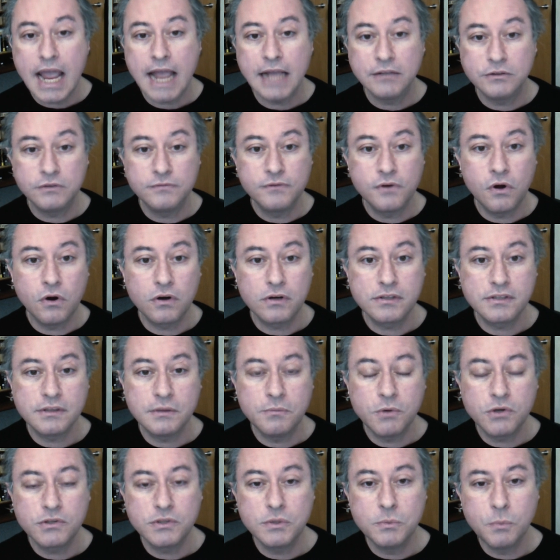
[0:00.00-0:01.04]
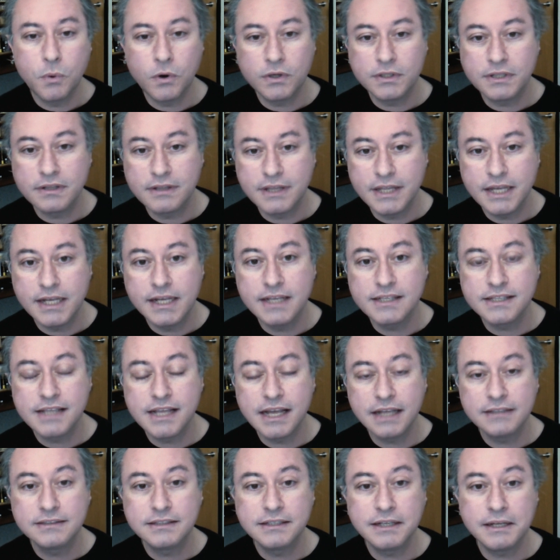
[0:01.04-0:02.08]
And of course, the most important thing is
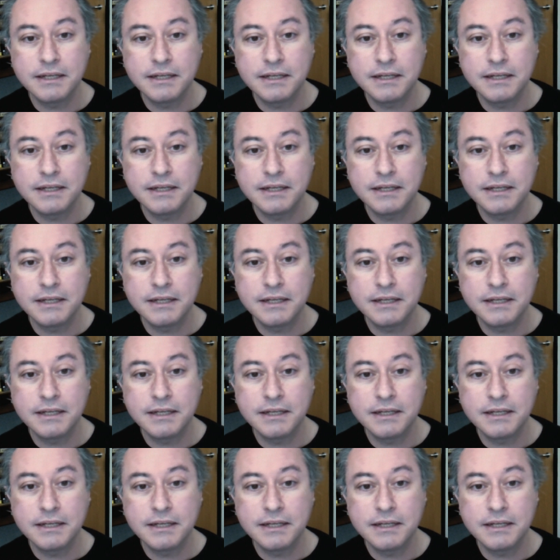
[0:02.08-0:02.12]
that